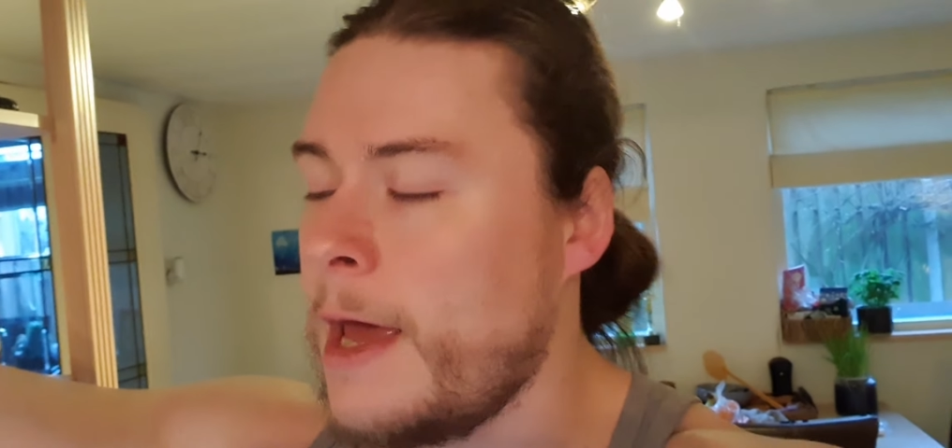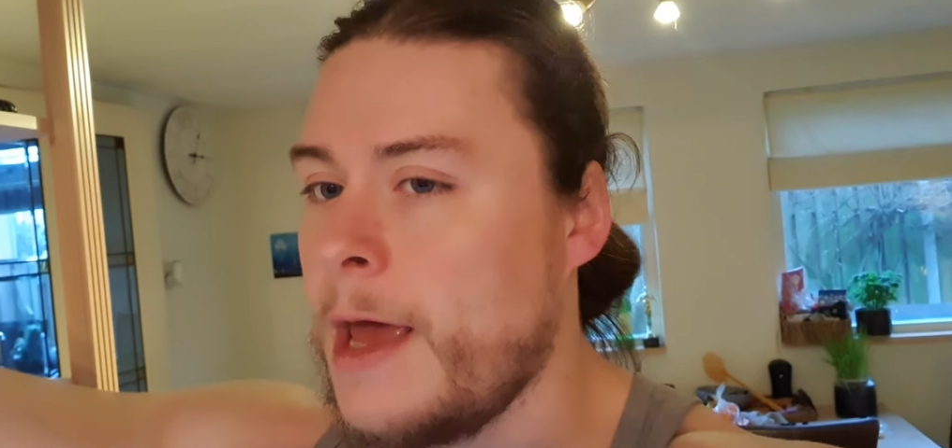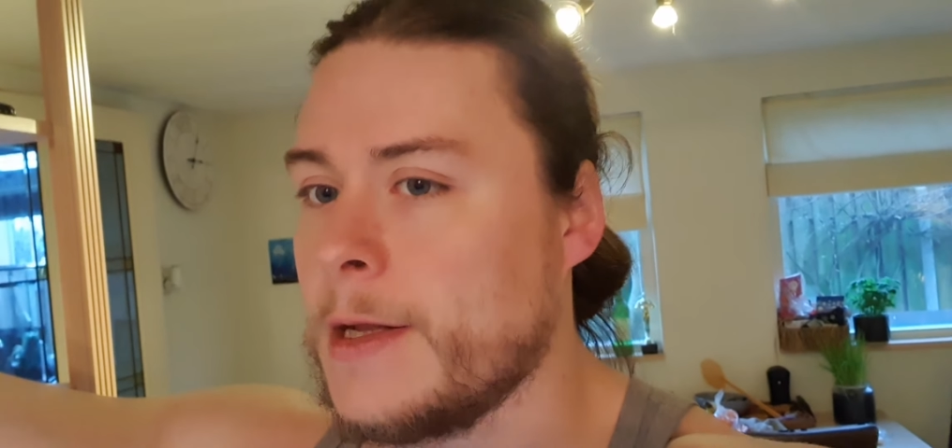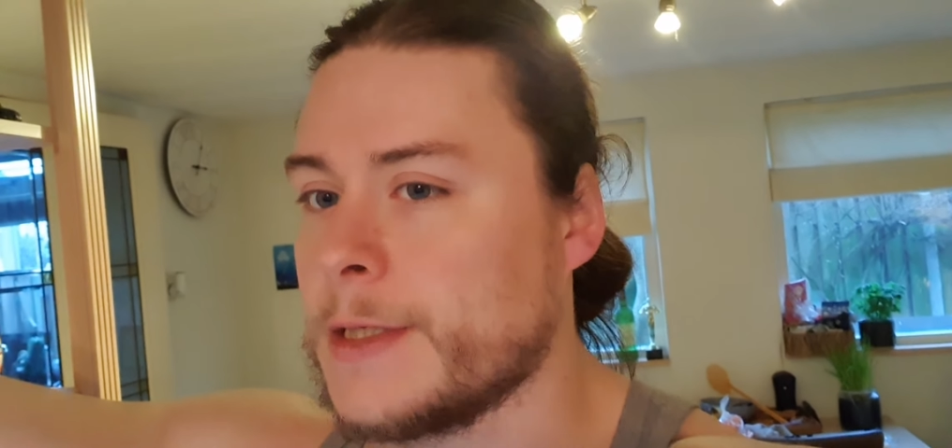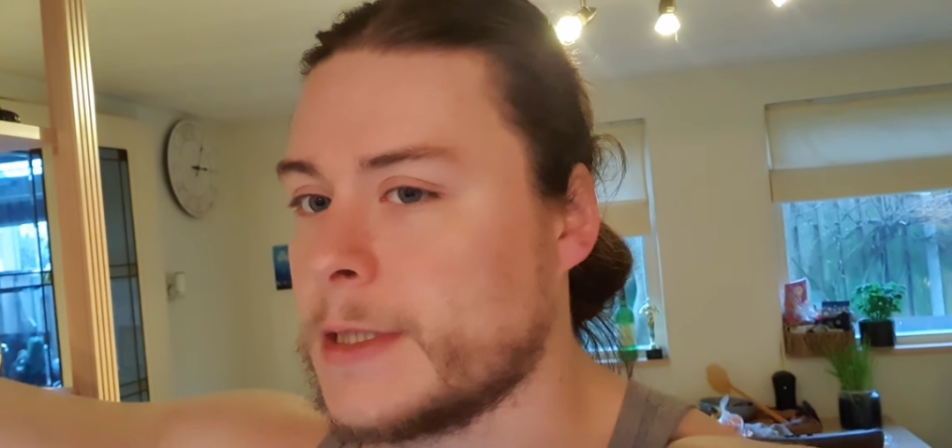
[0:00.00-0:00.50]

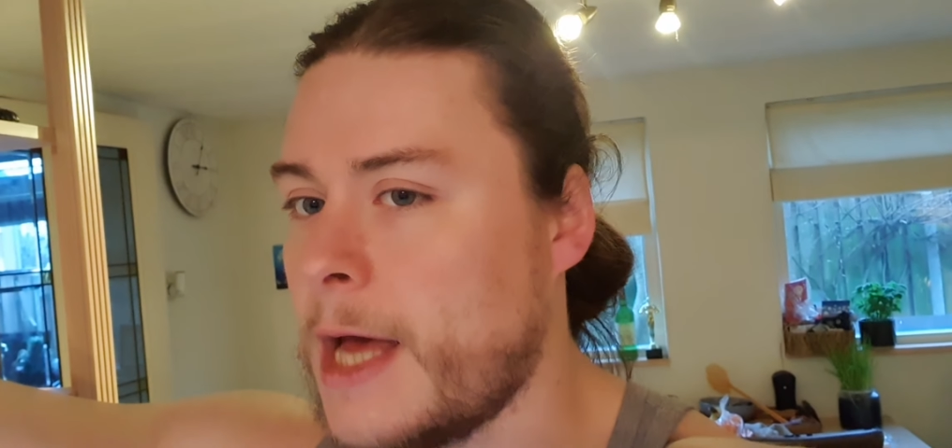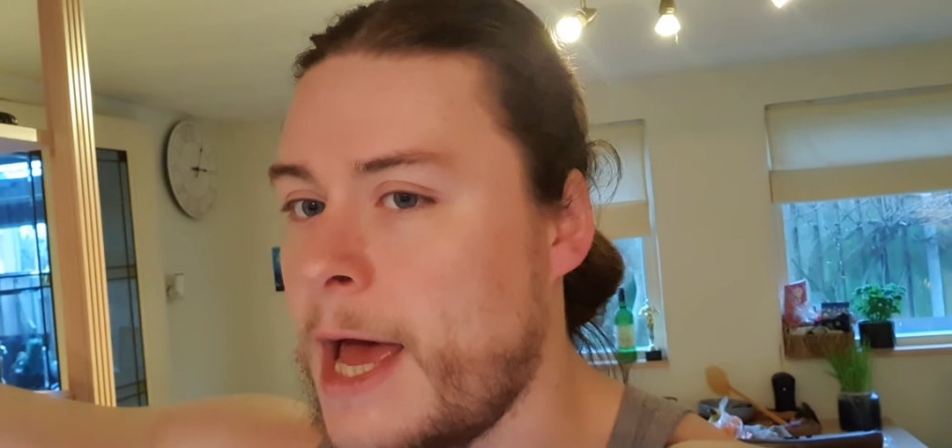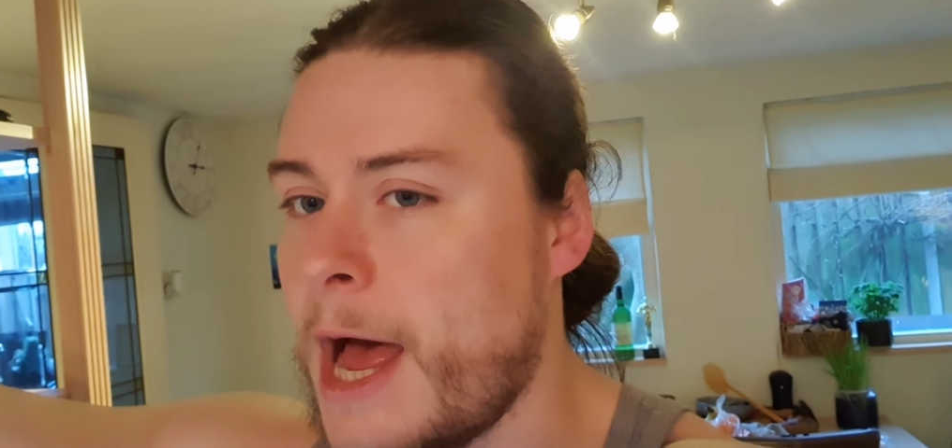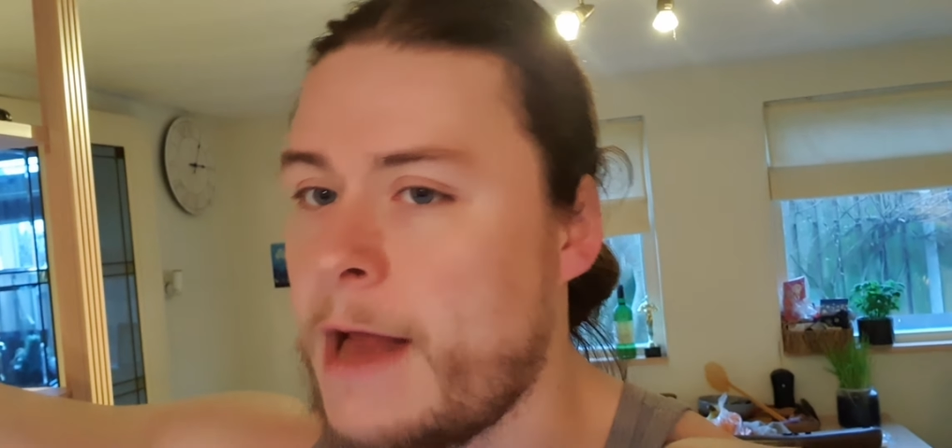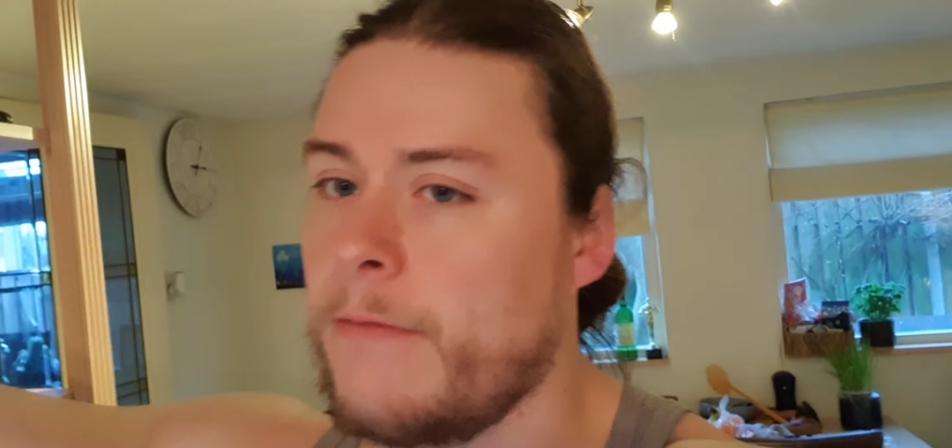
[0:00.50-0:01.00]
And
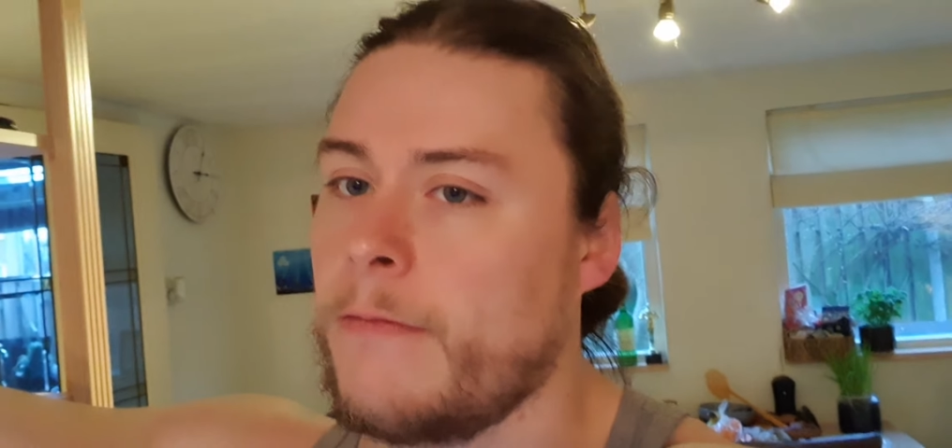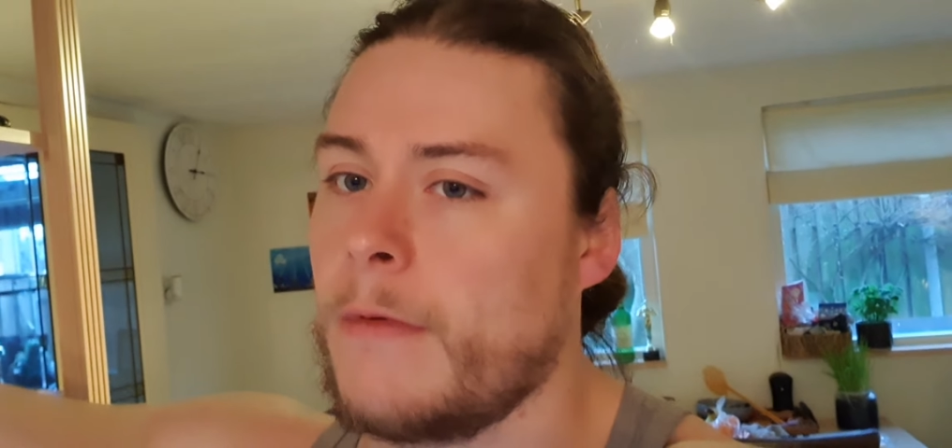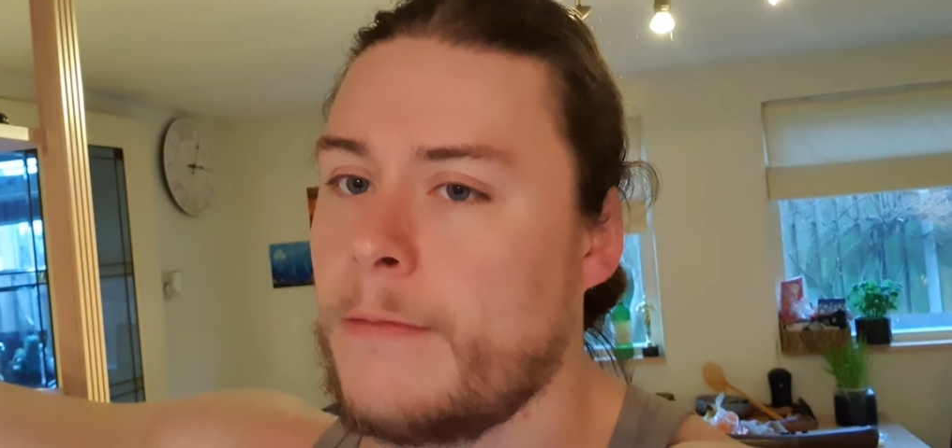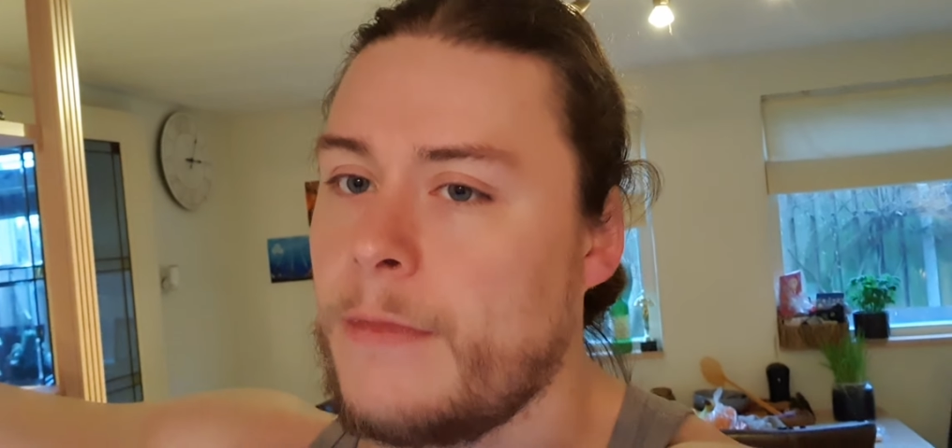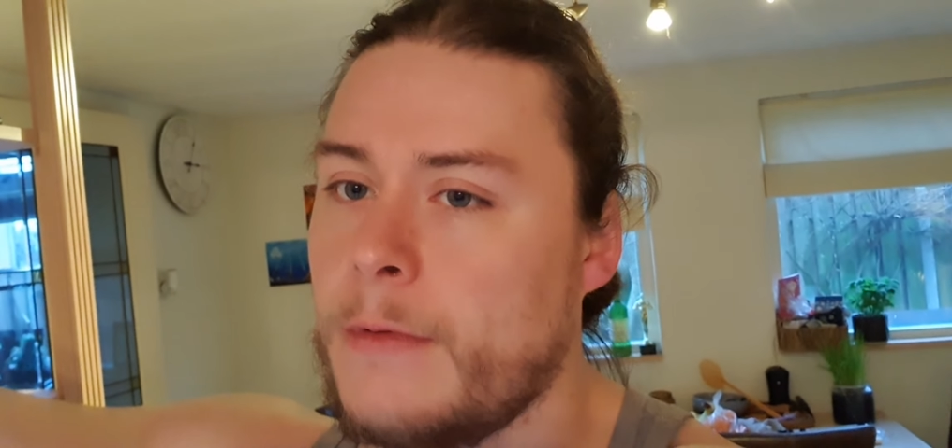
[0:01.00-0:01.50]
I
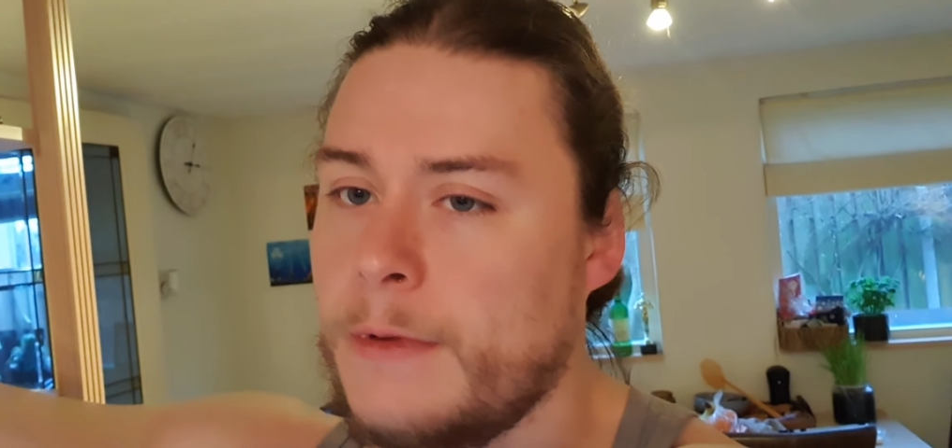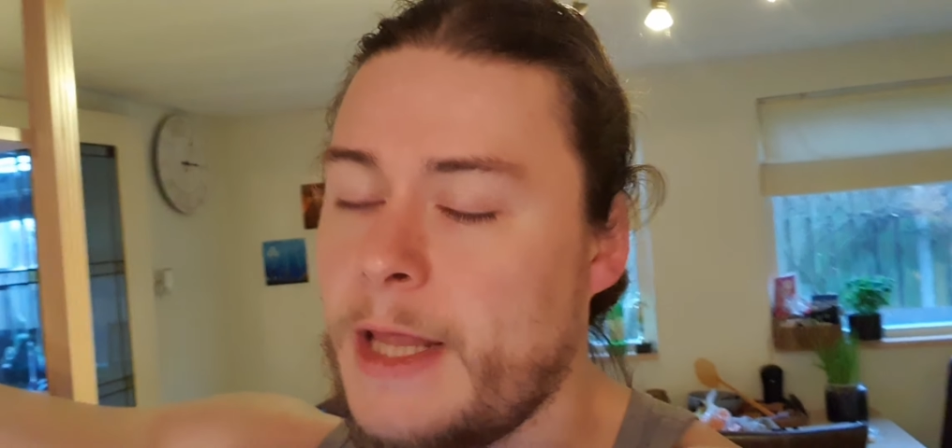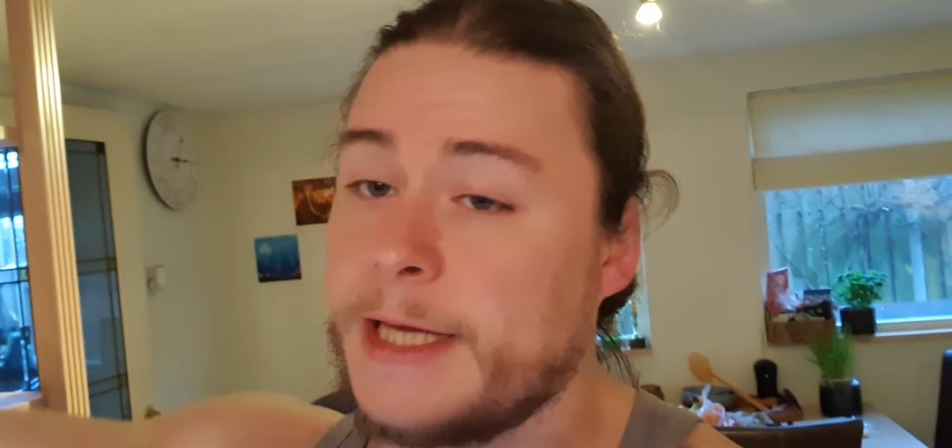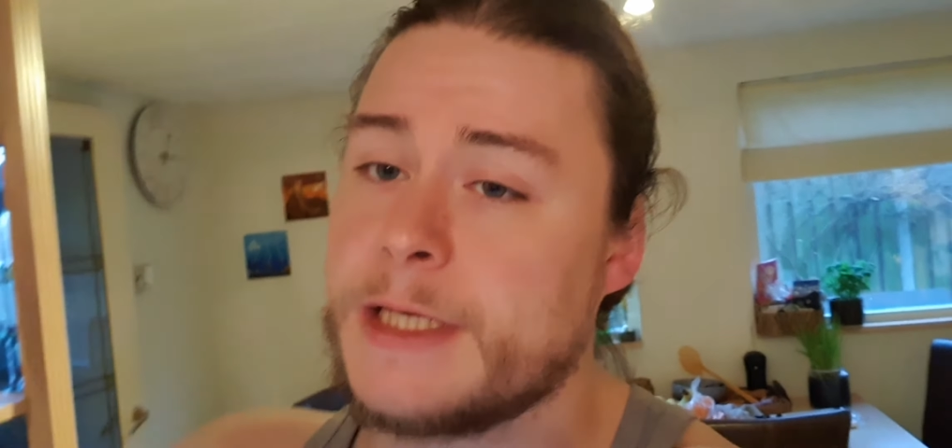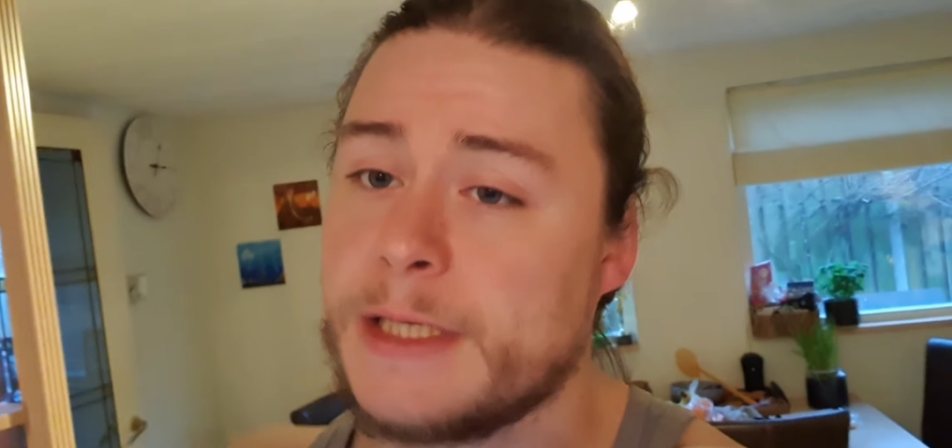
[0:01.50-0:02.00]

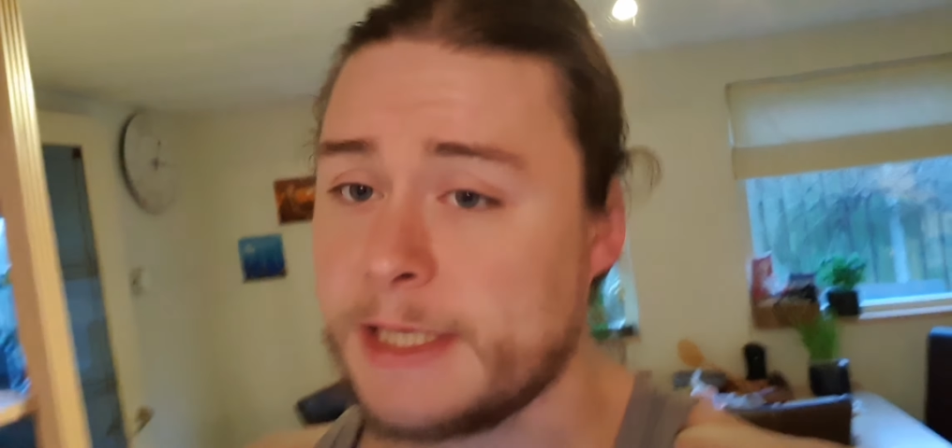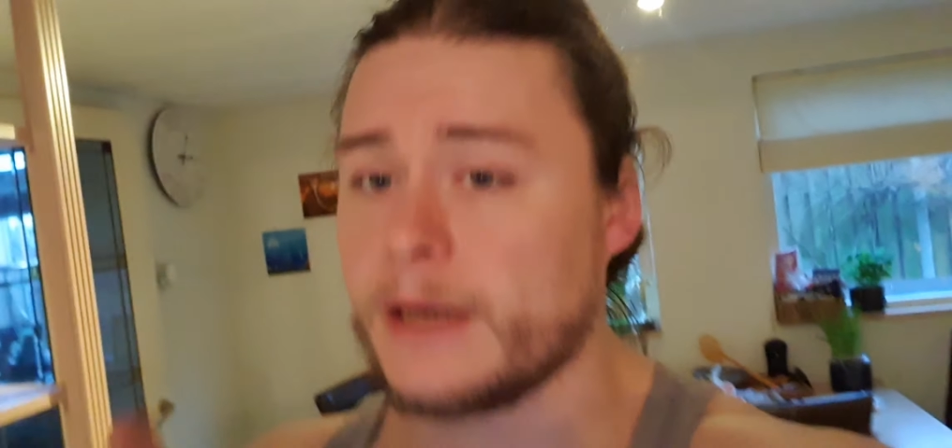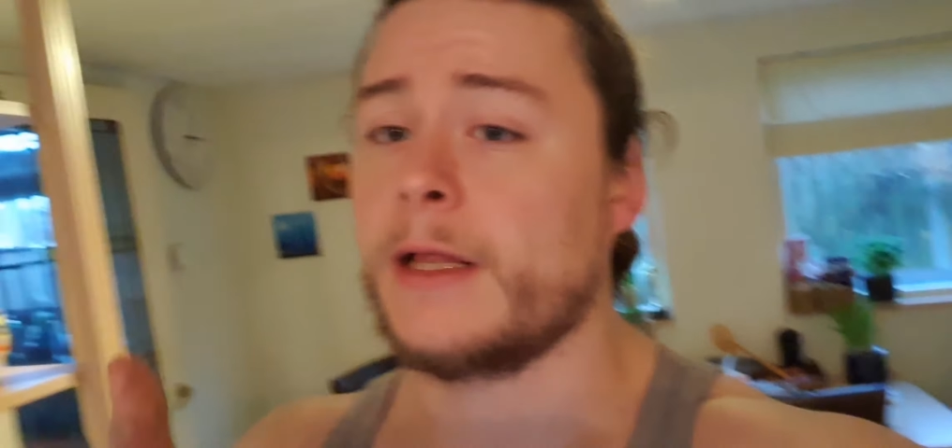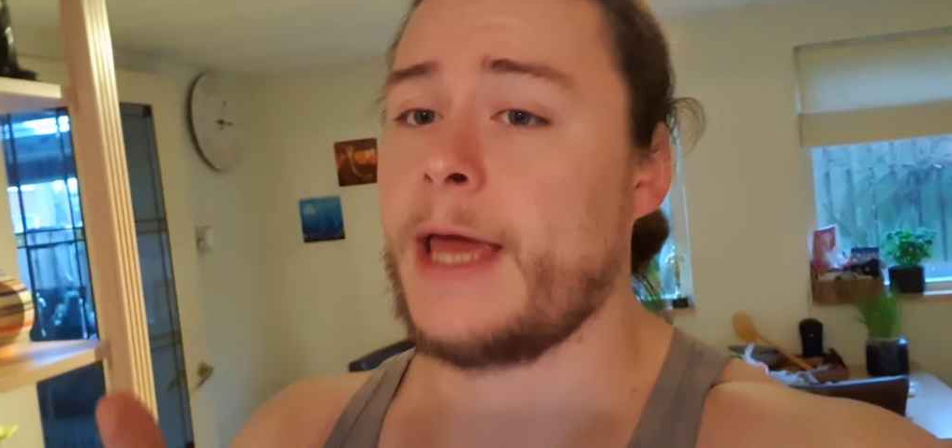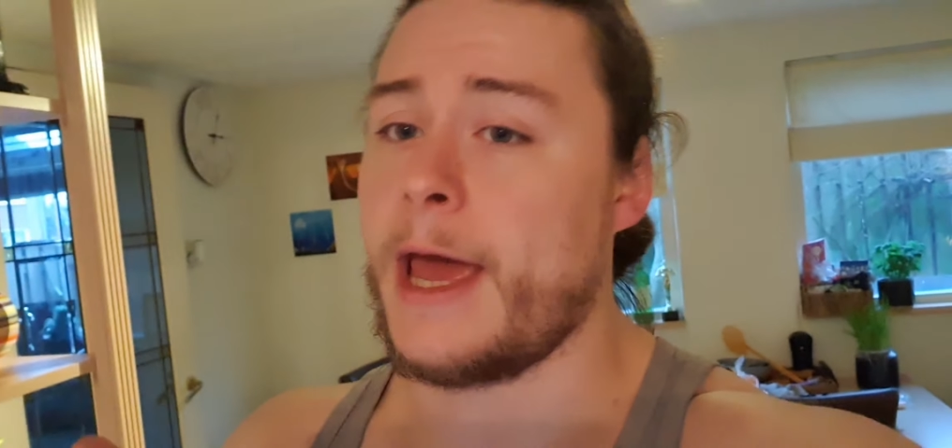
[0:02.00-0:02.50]
like,
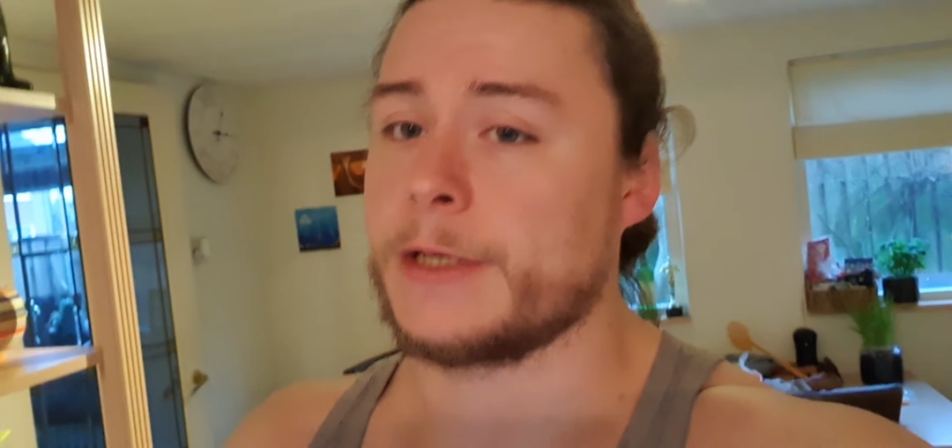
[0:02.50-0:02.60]
sincerely,